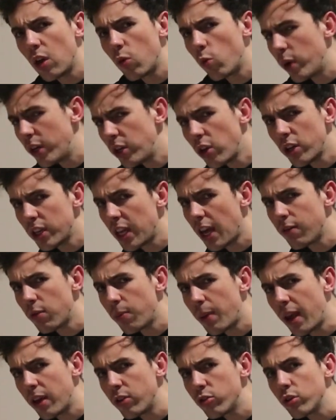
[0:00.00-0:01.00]
We know you have a
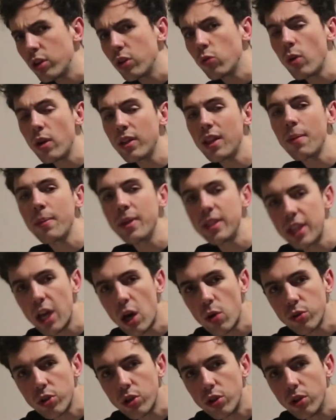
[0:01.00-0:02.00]
pantry. Well, let me
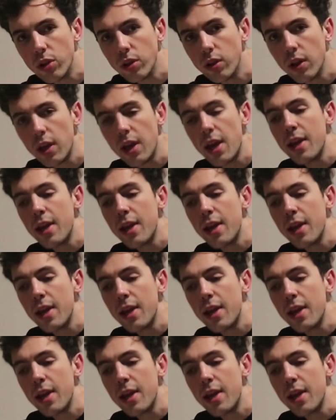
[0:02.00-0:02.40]
tell you,